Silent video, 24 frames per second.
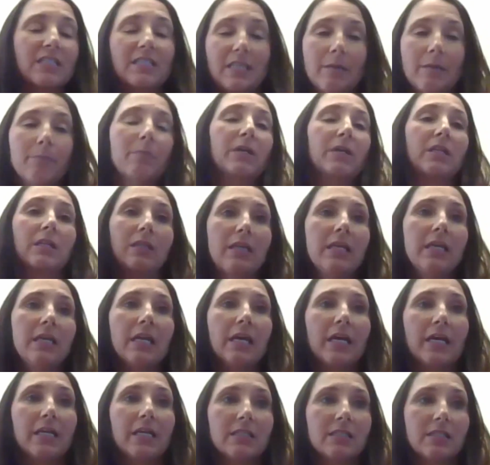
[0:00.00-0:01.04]
Typically,
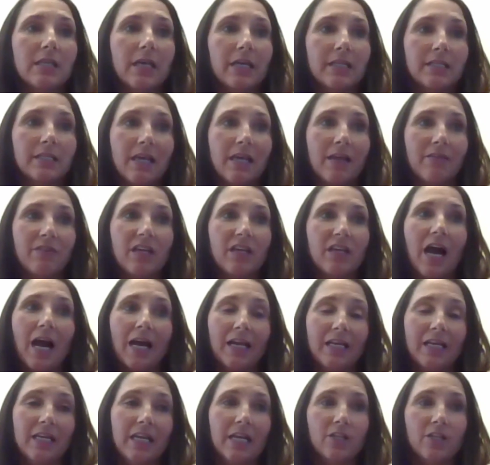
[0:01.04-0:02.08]
it's at the
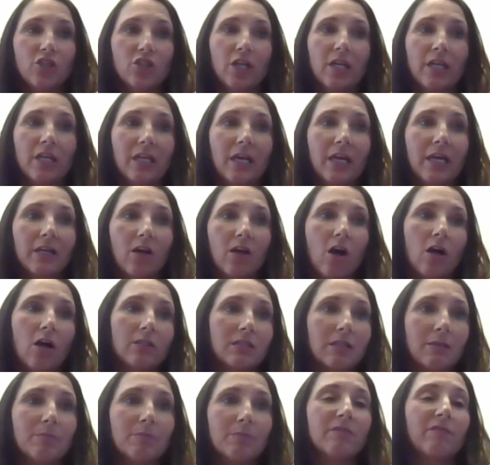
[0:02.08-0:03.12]
ideation and
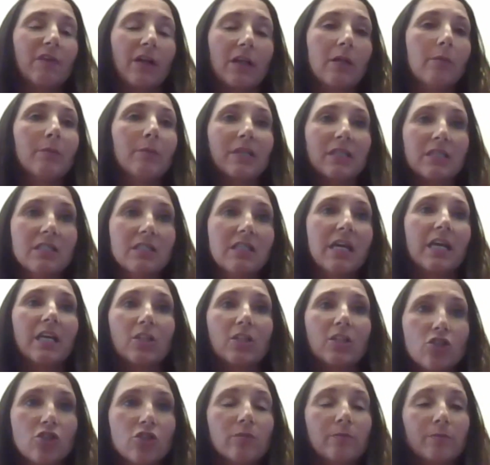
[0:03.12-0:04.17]
concept development
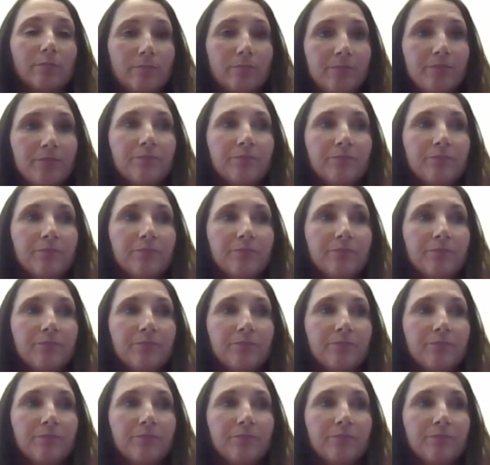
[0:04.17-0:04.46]
stage.